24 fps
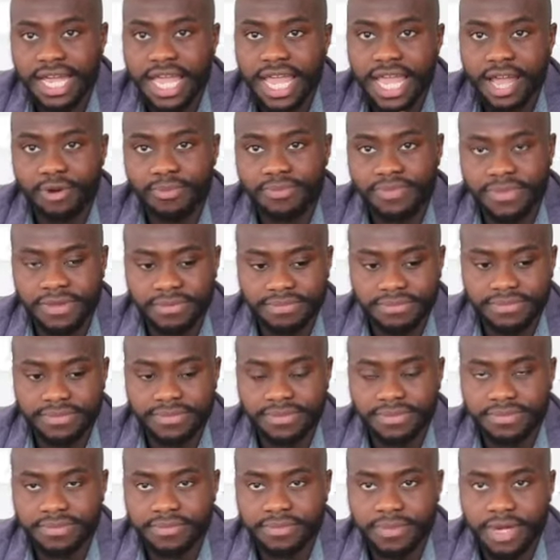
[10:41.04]
help them.
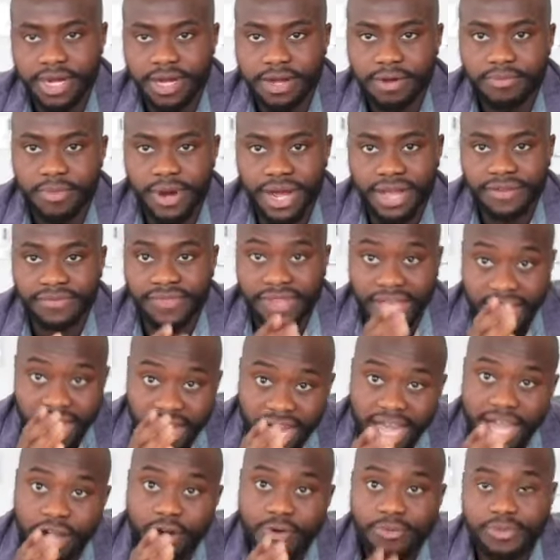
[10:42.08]
But if they
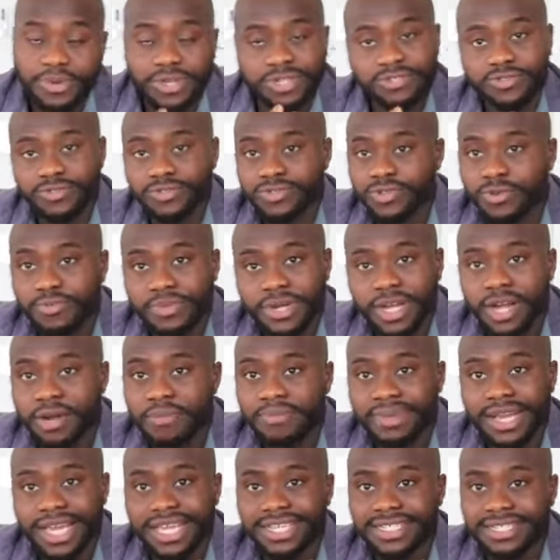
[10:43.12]
are helping you, don't
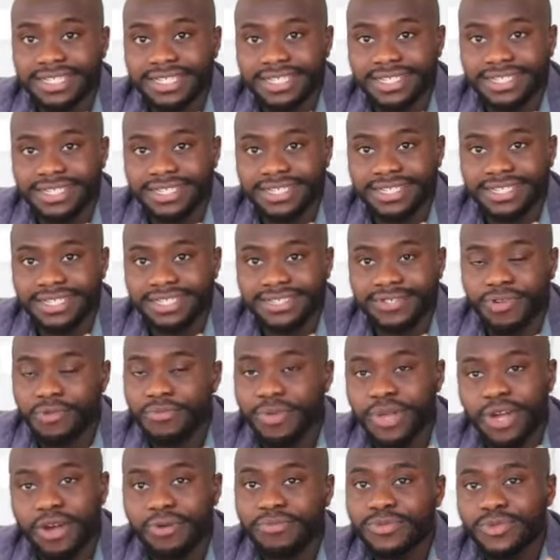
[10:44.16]
become lazy. Don't
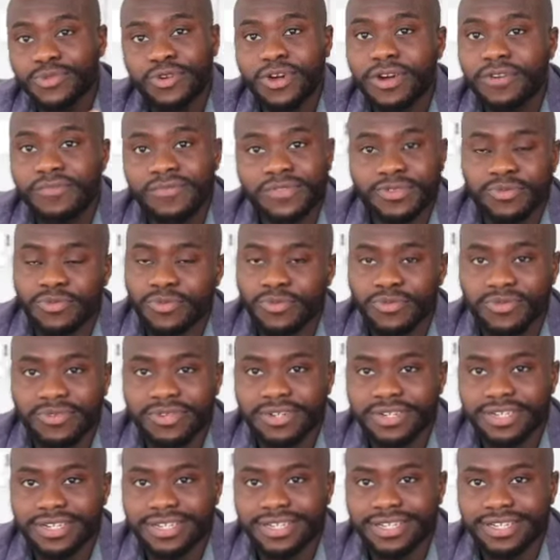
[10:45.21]
become too comfortable.
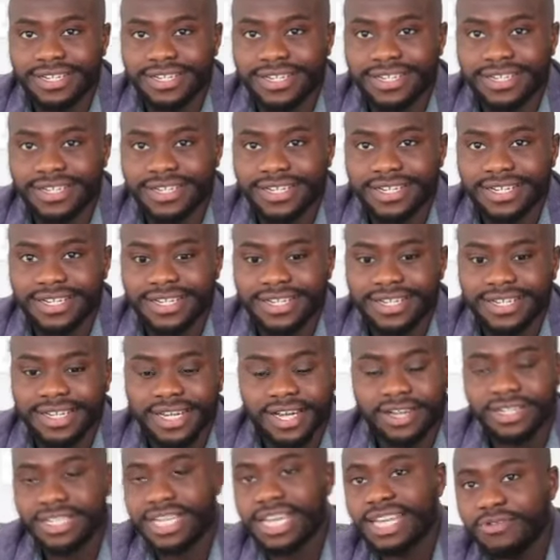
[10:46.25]

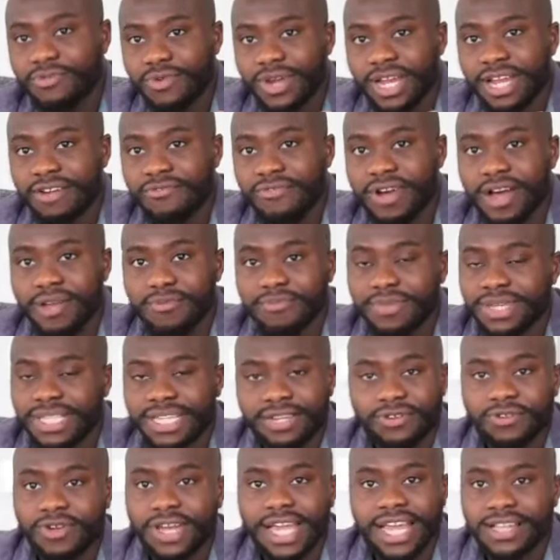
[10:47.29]
Because anyone around me, they
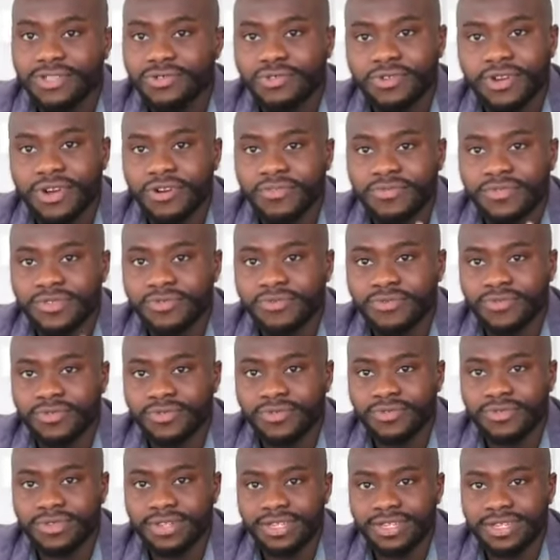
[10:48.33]
don't get too comfortable.
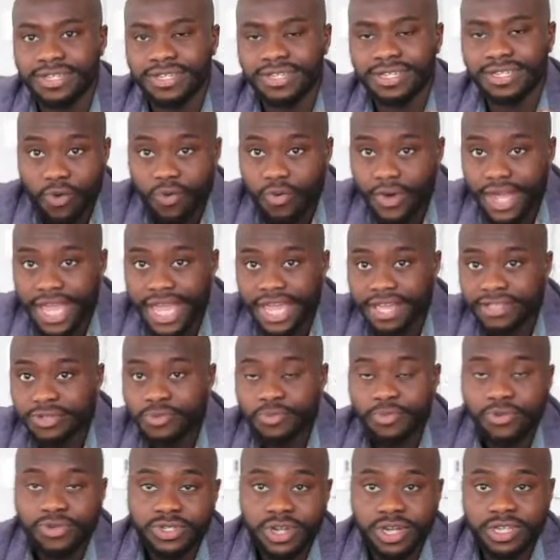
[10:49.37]
We're all here to
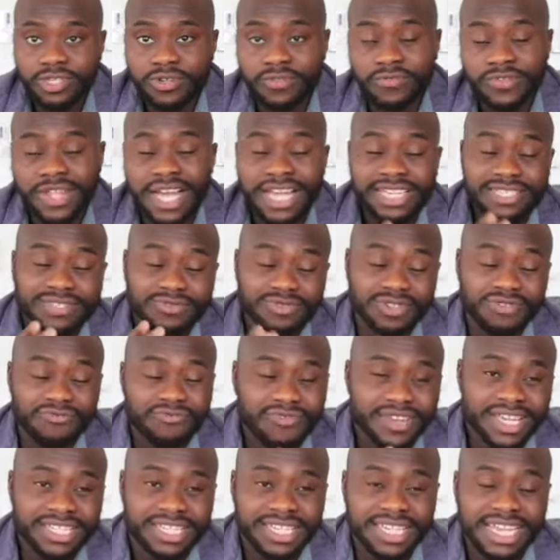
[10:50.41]
push ourselves. That's the
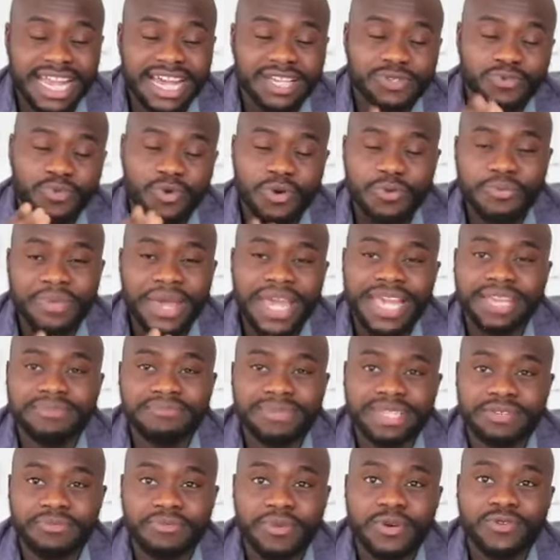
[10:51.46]
reason. That's what pained
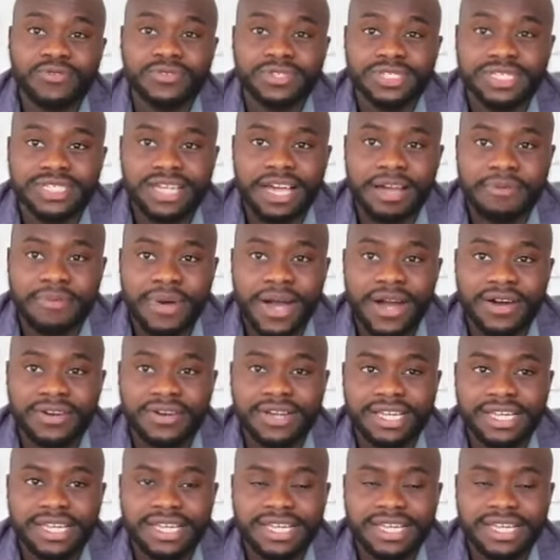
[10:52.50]
me the most about